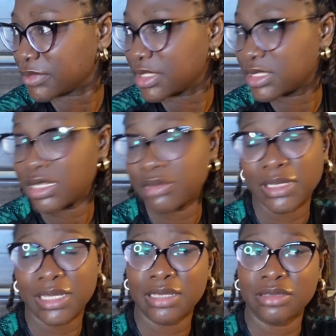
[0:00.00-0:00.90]

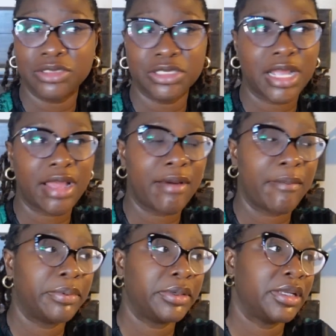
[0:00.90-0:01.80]
something else, child.
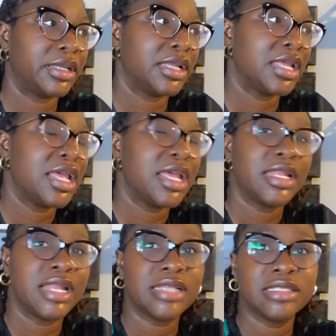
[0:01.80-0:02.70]
But
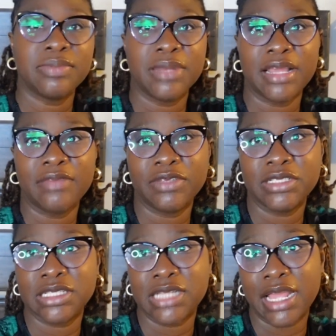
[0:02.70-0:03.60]
that's the plan for
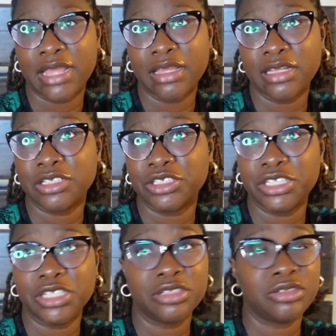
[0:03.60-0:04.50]
tonight. It is
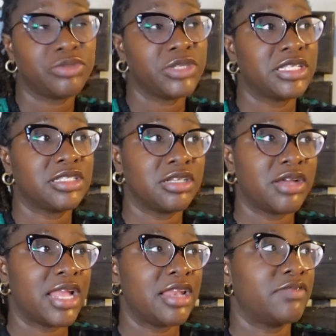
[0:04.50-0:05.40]
chilled. We still
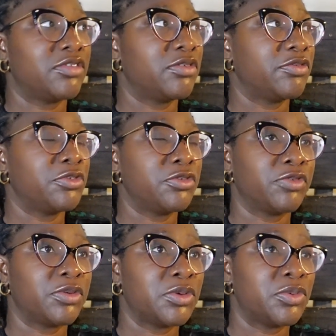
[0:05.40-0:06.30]
have leftover food
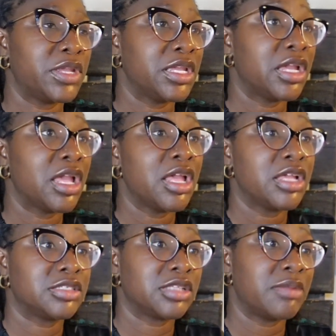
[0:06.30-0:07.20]
from the week,
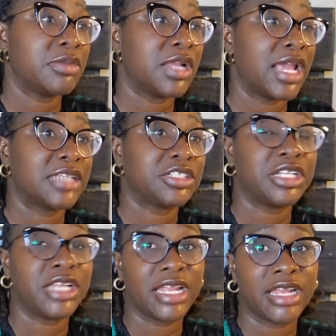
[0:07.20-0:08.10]
so I'm gonna actually
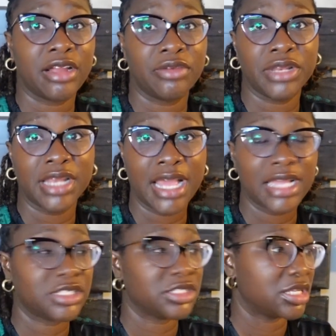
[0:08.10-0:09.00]
lay down,
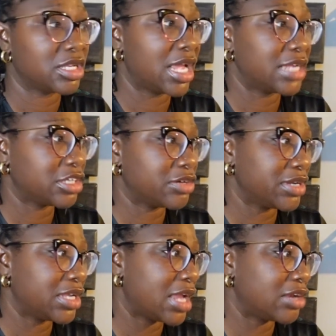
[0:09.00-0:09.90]
relax. Elijah already
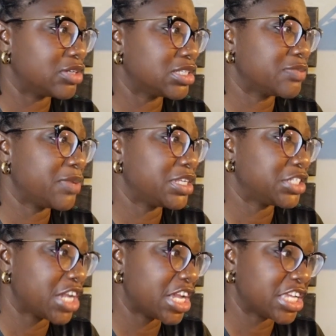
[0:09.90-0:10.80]
got on his
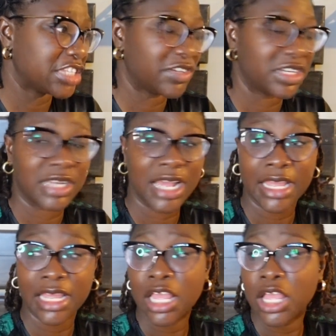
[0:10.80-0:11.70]
PJs for the
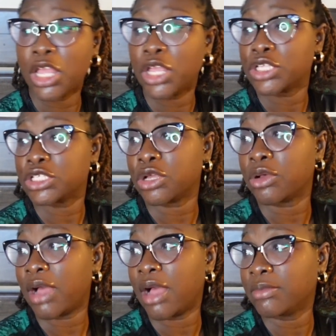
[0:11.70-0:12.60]
night,
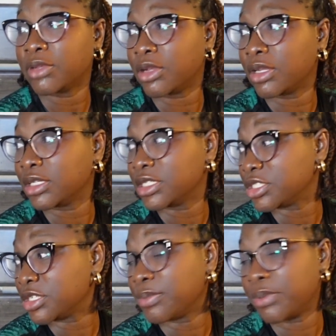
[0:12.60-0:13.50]
so I'm going
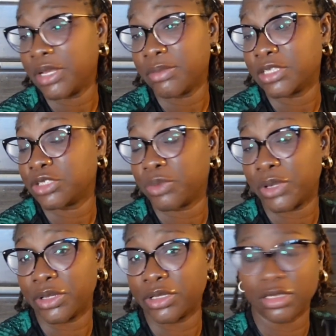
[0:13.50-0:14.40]
to pretty much
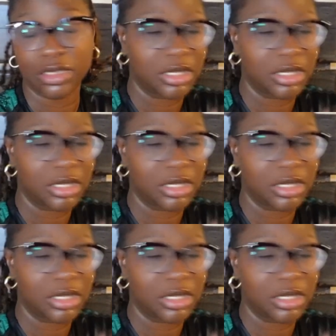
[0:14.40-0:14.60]
work